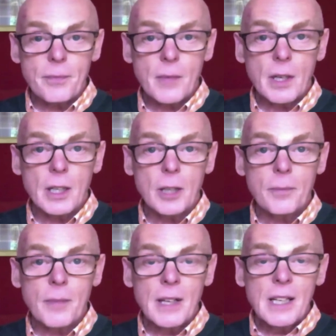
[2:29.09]

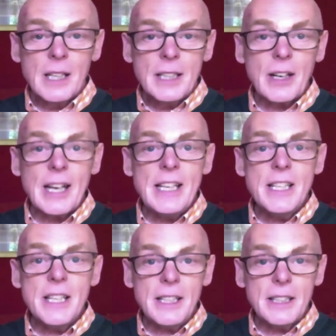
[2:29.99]
Now in
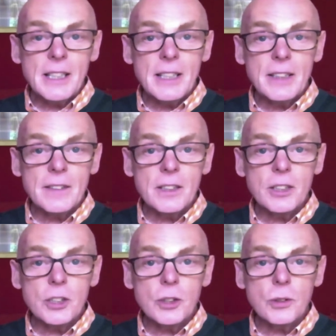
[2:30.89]
the third
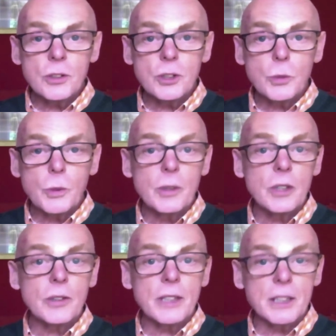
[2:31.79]
course we would
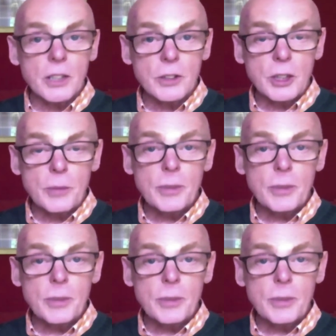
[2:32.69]
look at OTP